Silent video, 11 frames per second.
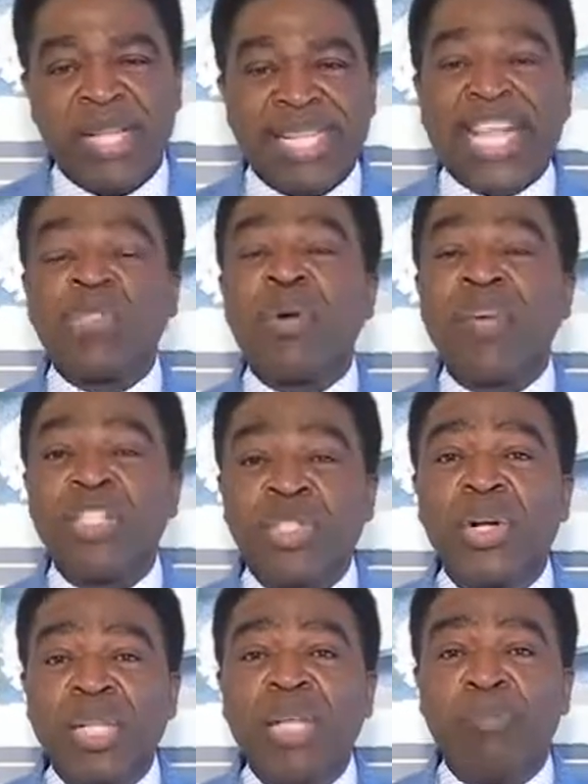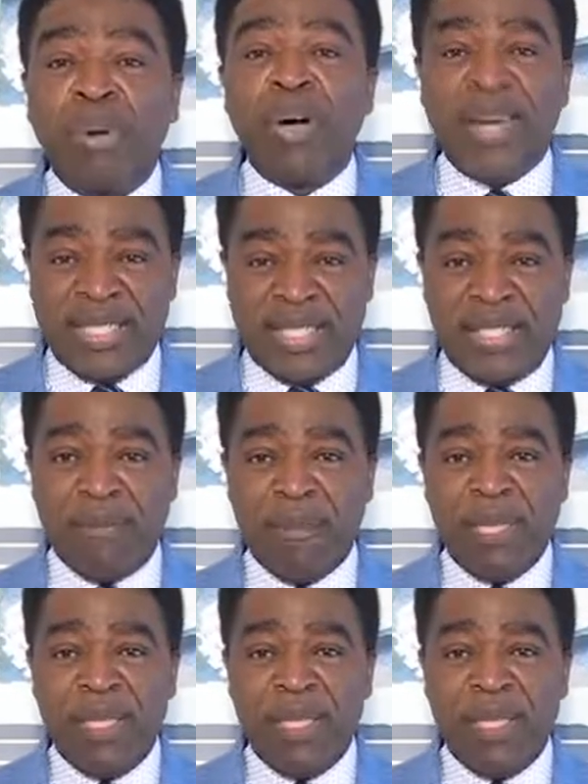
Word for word: That's what result in poverty.